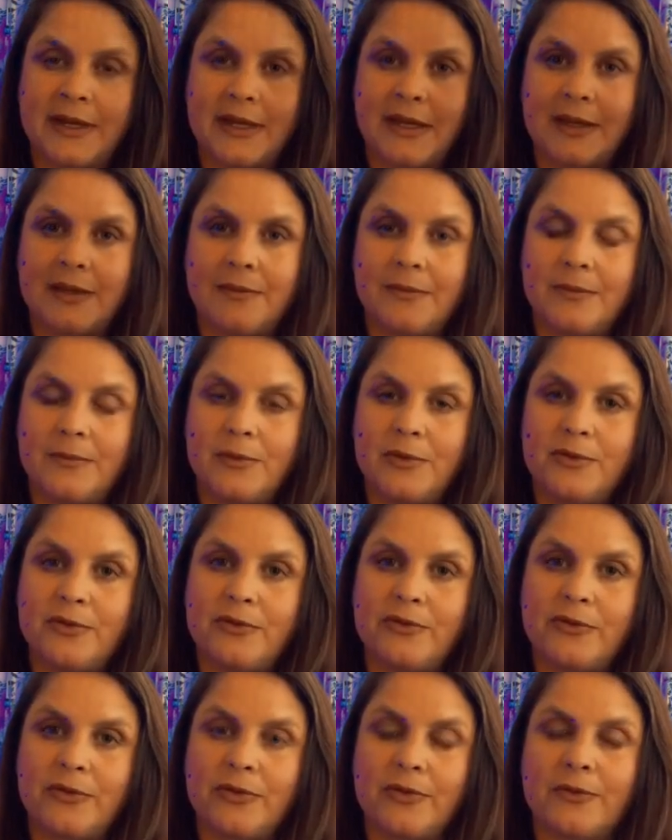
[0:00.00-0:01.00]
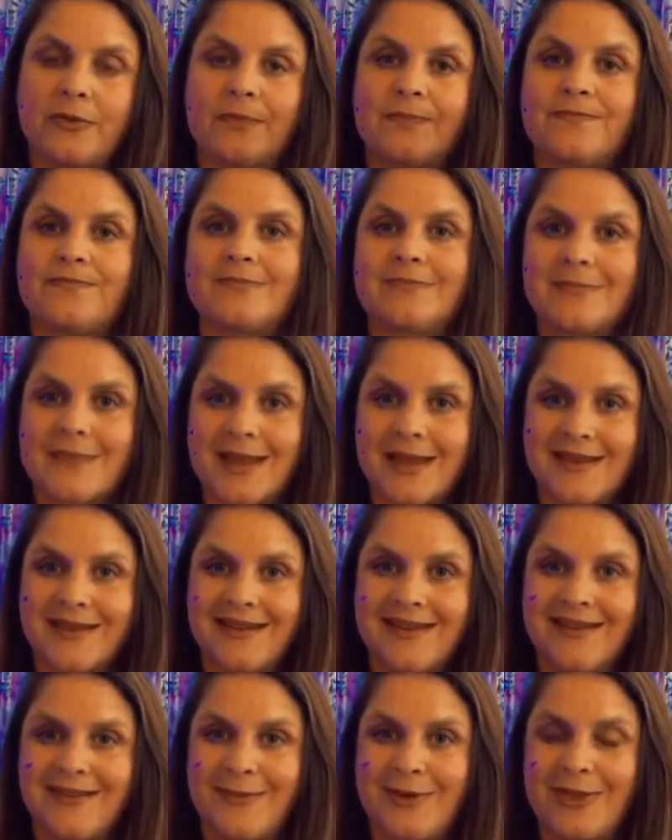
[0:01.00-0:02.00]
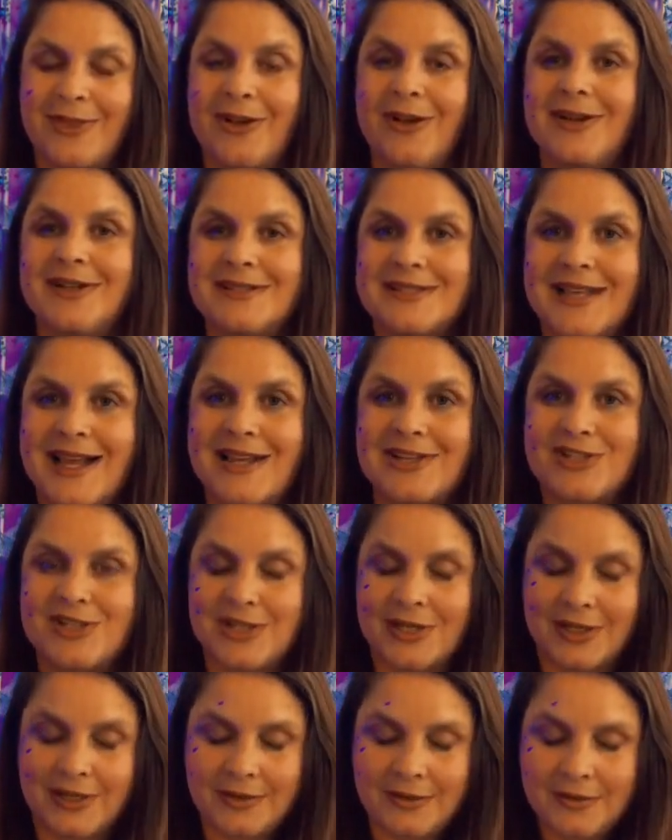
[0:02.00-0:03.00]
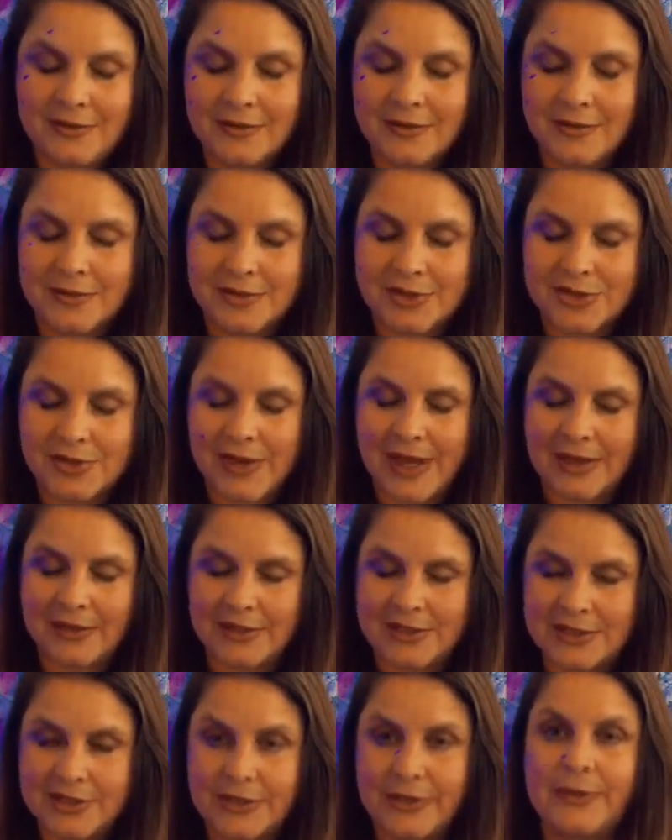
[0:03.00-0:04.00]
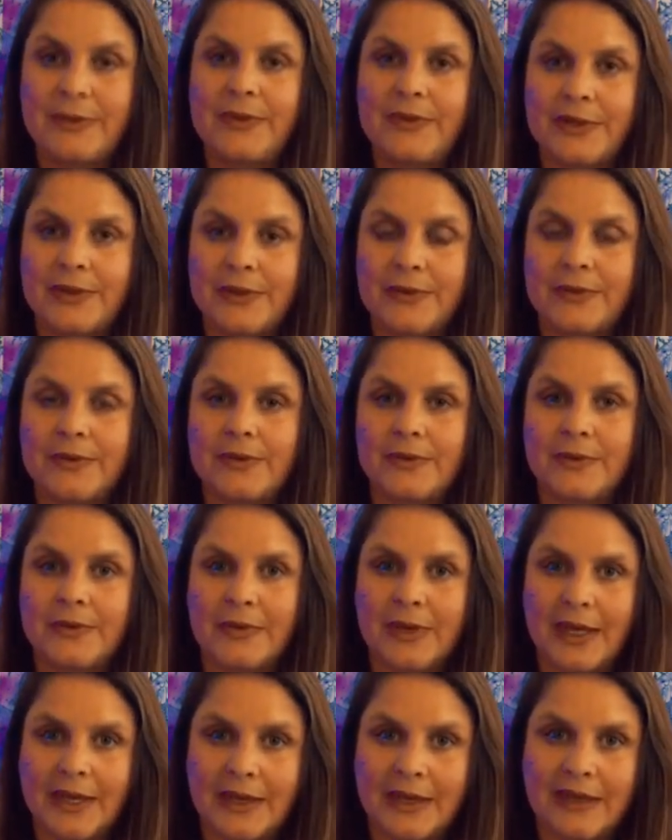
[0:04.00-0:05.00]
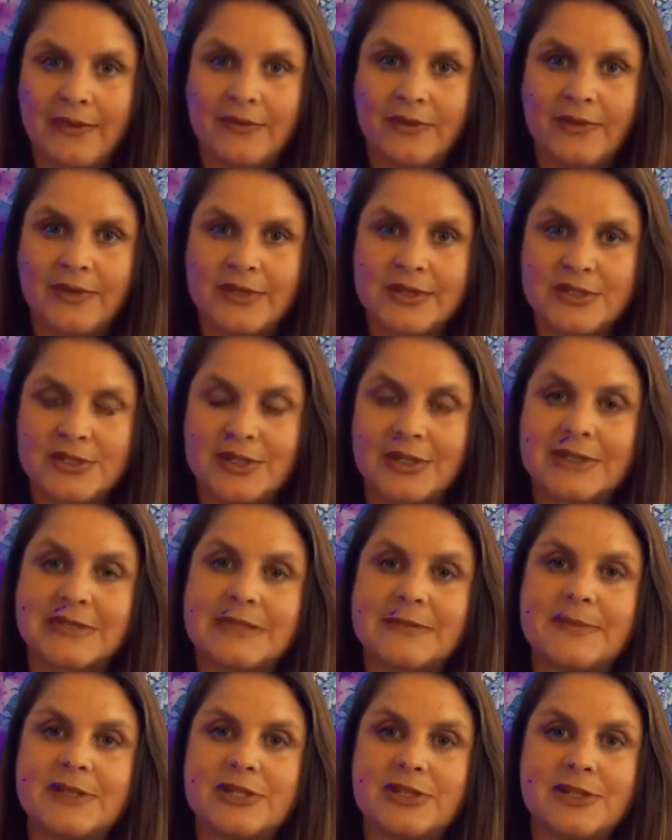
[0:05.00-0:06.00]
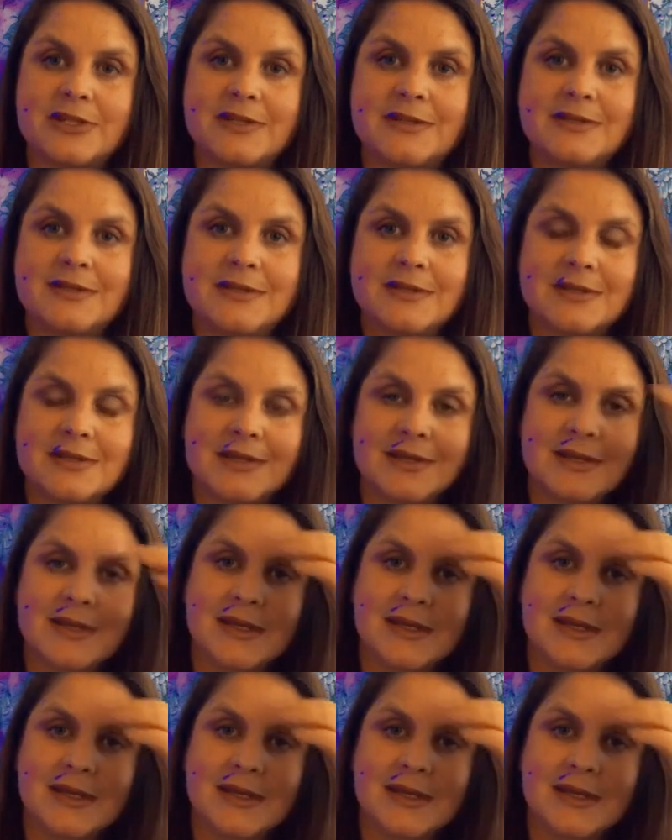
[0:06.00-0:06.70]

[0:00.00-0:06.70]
can move with our intention directly to you and give you these transmissions.